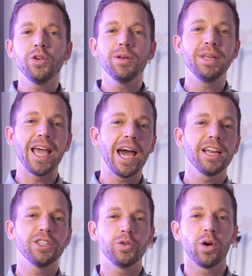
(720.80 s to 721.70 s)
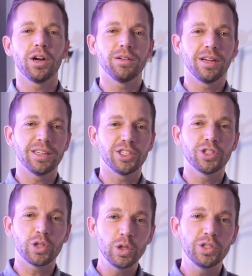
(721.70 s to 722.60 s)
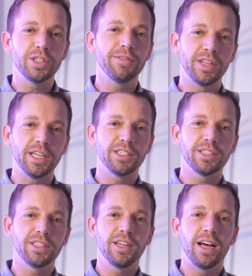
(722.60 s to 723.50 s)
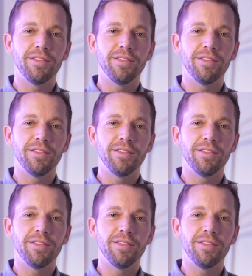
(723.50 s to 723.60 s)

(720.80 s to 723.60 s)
you can be added to our exclusive list